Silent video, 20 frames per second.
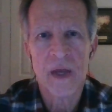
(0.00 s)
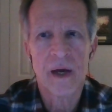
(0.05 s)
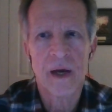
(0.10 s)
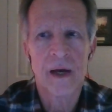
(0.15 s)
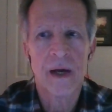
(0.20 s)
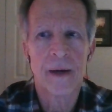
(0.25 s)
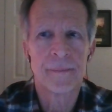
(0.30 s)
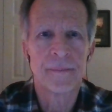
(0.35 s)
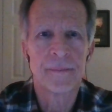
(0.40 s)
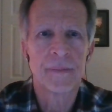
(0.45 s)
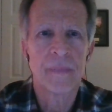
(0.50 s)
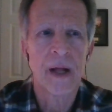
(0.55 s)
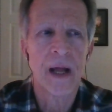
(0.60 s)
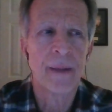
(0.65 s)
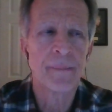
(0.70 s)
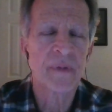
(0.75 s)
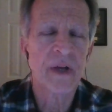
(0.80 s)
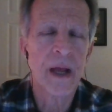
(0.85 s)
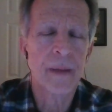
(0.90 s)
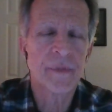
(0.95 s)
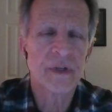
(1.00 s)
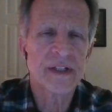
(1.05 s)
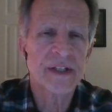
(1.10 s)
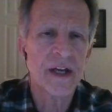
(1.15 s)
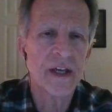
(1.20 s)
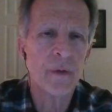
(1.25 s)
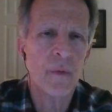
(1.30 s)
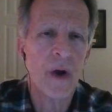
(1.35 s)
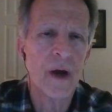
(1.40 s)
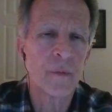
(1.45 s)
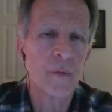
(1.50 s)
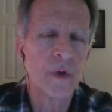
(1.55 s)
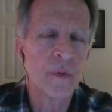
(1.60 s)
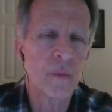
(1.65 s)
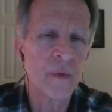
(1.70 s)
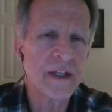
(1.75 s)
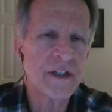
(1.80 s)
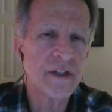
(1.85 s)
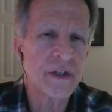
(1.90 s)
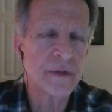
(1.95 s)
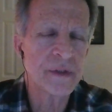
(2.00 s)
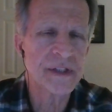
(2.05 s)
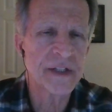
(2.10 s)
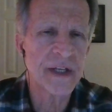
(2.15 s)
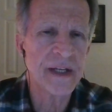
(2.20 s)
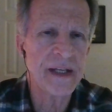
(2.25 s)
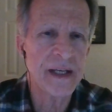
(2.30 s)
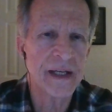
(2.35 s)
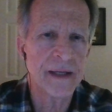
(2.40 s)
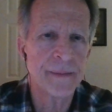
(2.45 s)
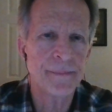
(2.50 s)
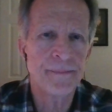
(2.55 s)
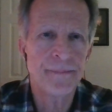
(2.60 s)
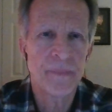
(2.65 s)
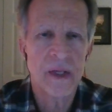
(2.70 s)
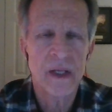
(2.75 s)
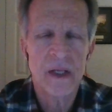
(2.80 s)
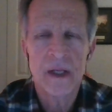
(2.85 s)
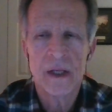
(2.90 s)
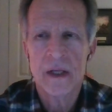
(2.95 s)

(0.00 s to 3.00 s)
Um, I'm, I'm going to tell you what, when we do see him,